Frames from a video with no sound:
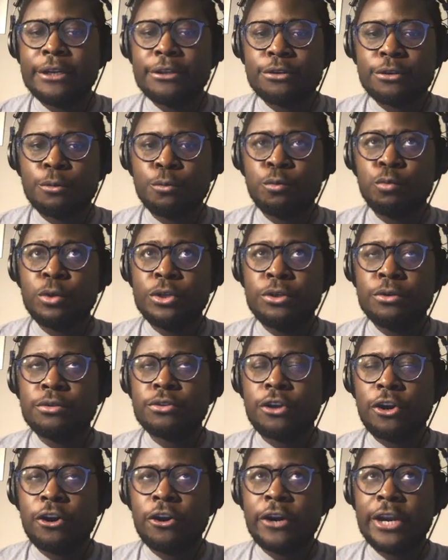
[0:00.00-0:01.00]
So we use
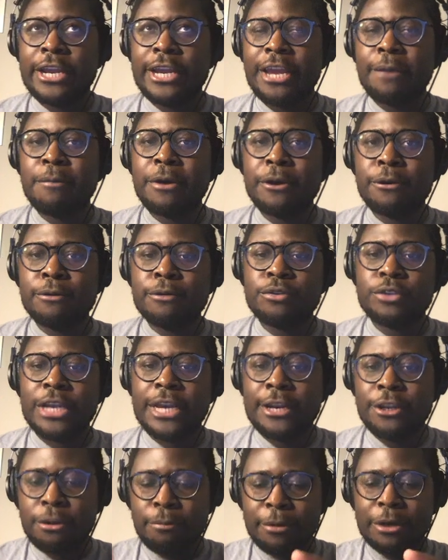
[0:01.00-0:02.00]
our AI models
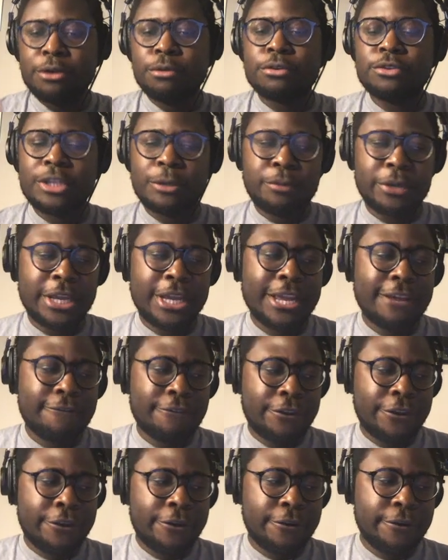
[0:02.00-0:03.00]
and the metrics that we have
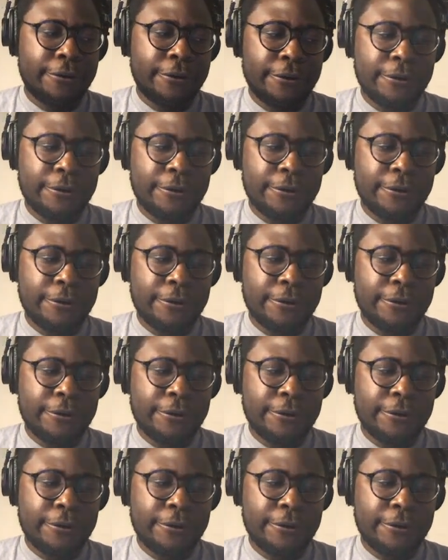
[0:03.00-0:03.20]
here,